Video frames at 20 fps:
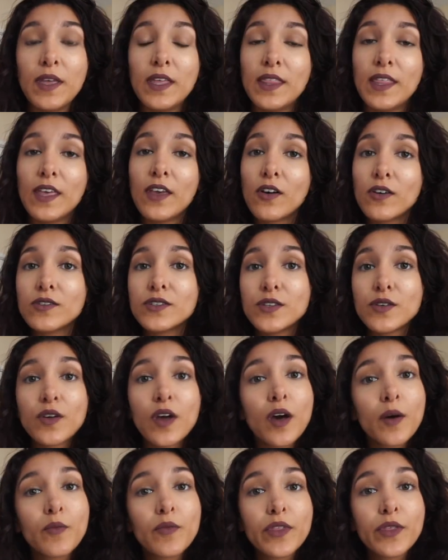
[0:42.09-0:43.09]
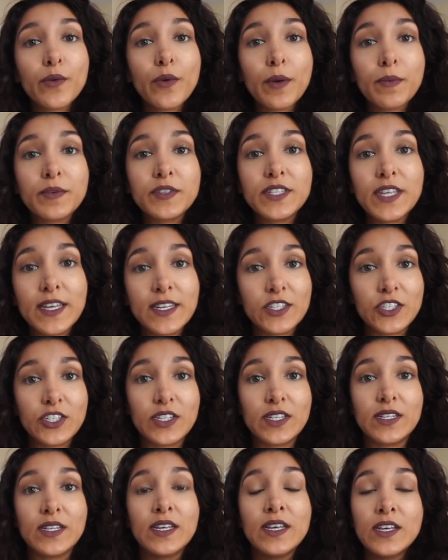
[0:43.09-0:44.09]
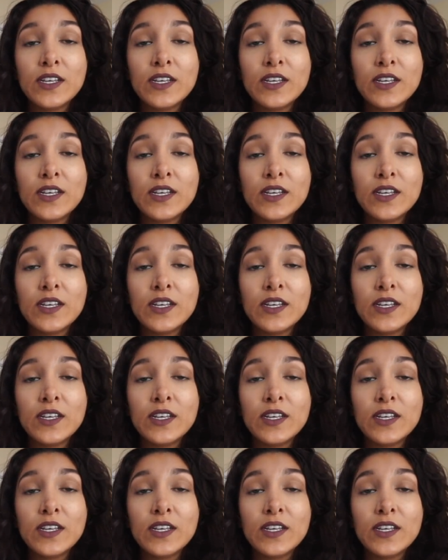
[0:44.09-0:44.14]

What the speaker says: and they also come with a reputation.